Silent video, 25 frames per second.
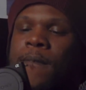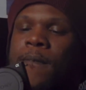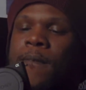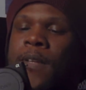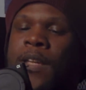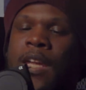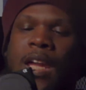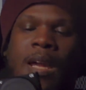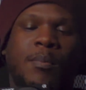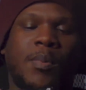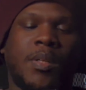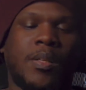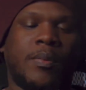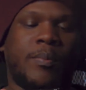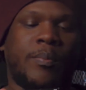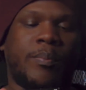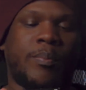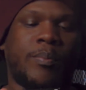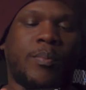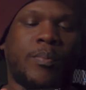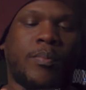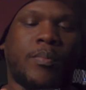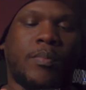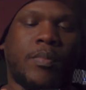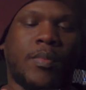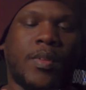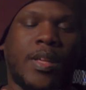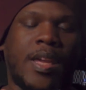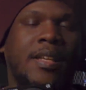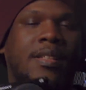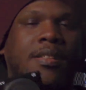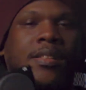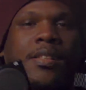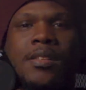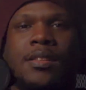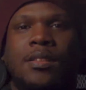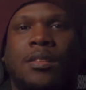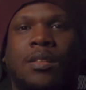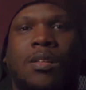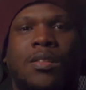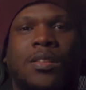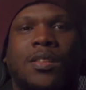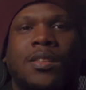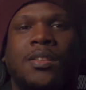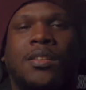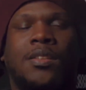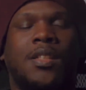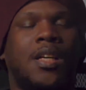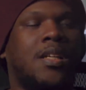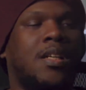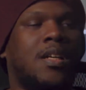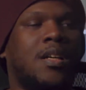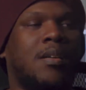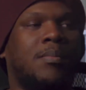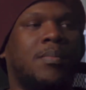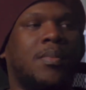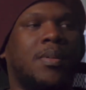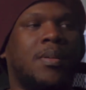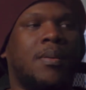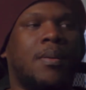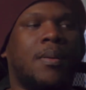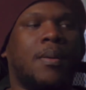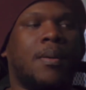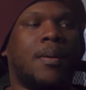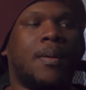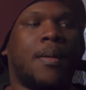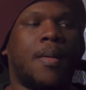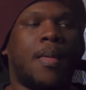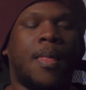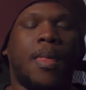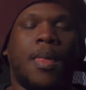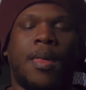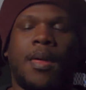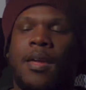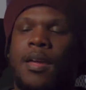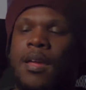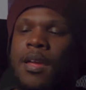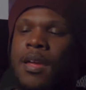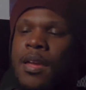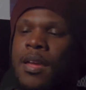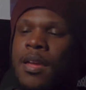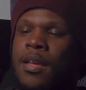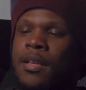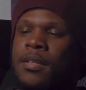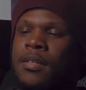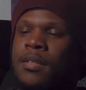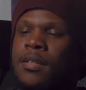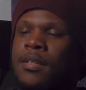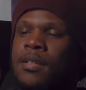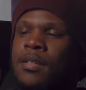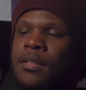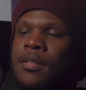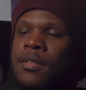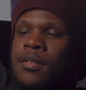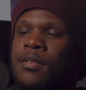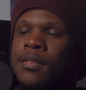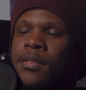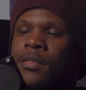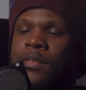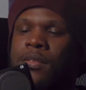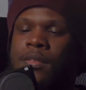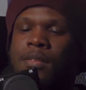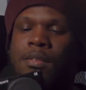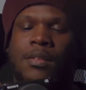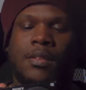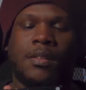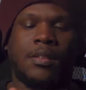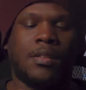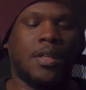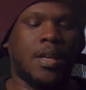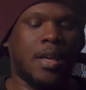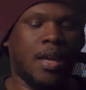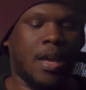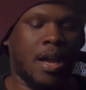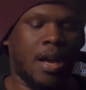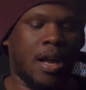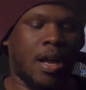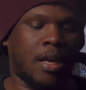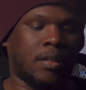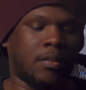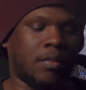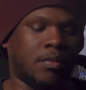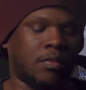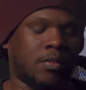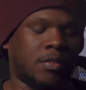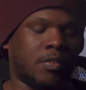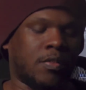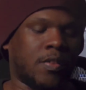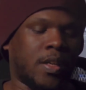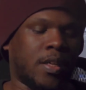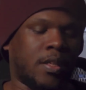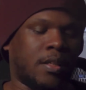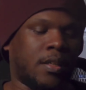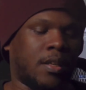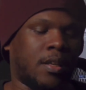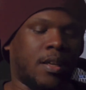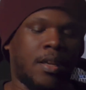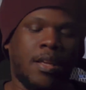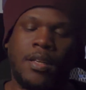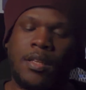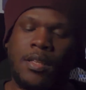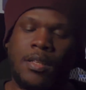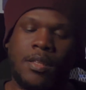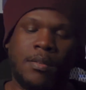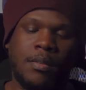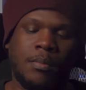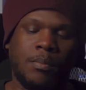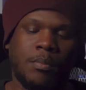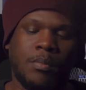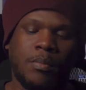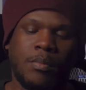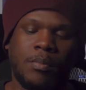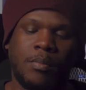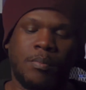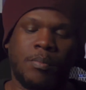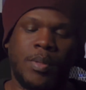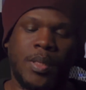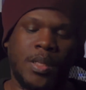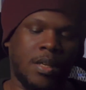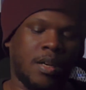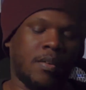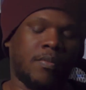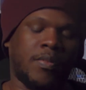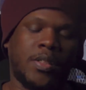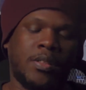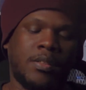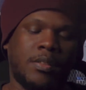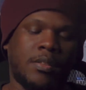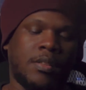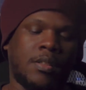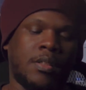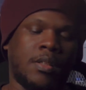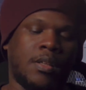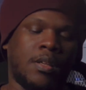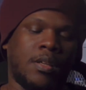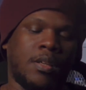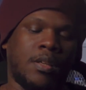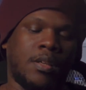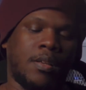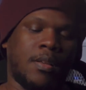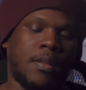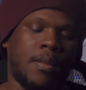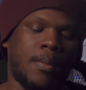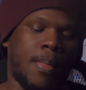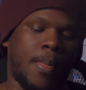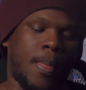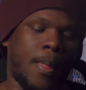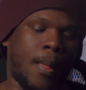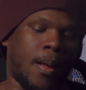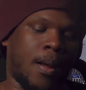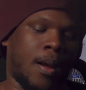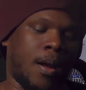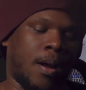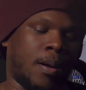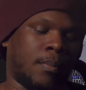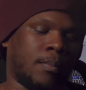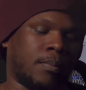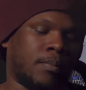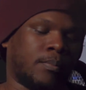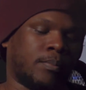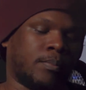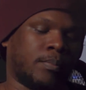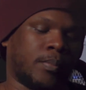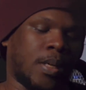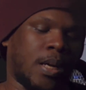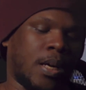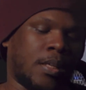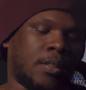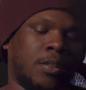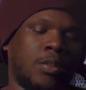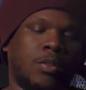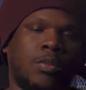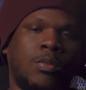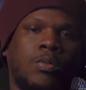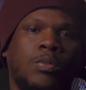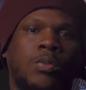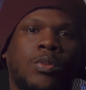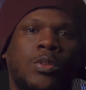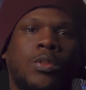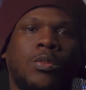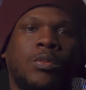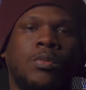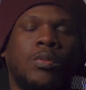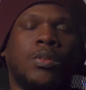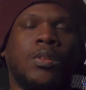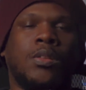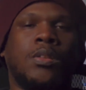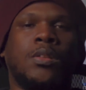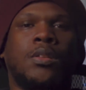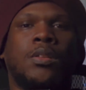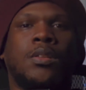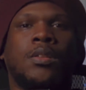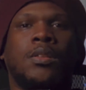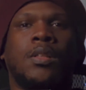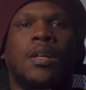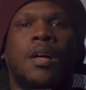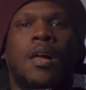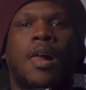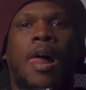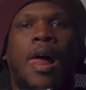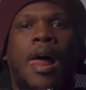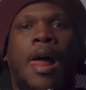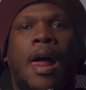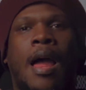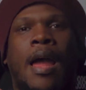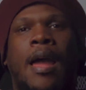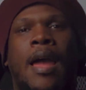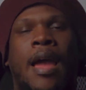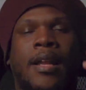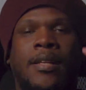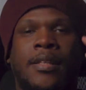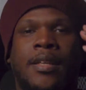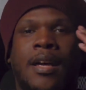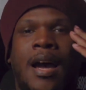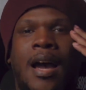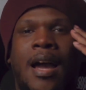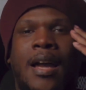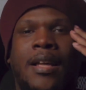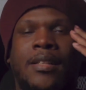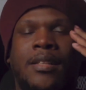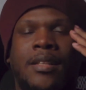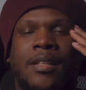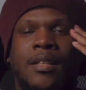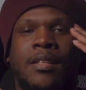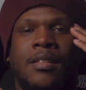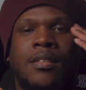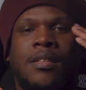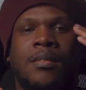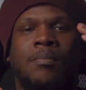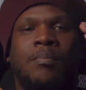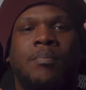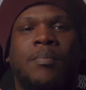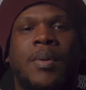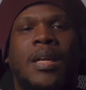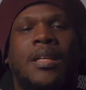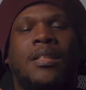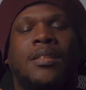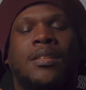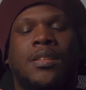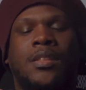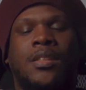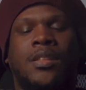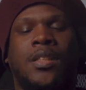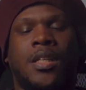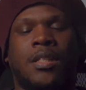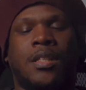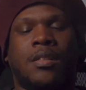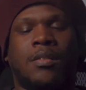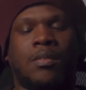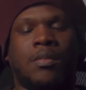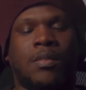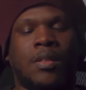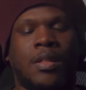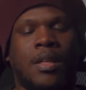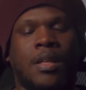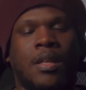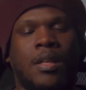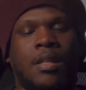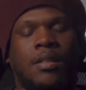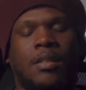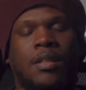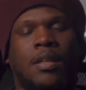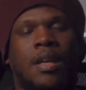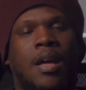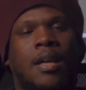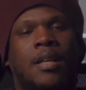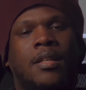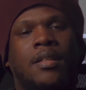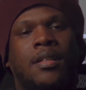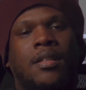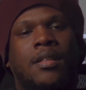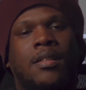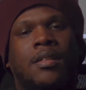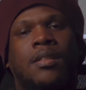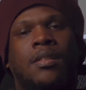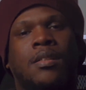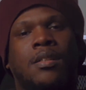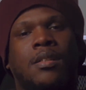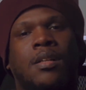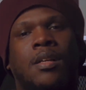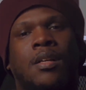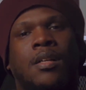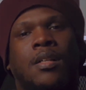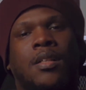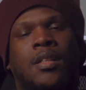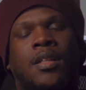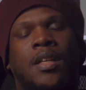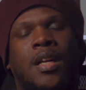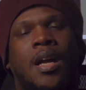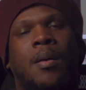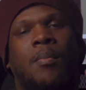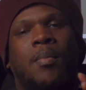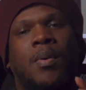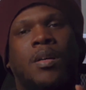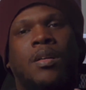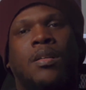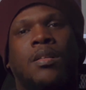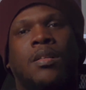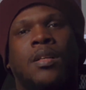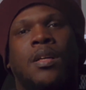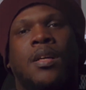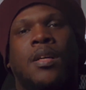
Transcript: camera, in this setup, and yeah, I don't regret any bit of it. I knew as soon as I had the idea to make this channel that I needed a camera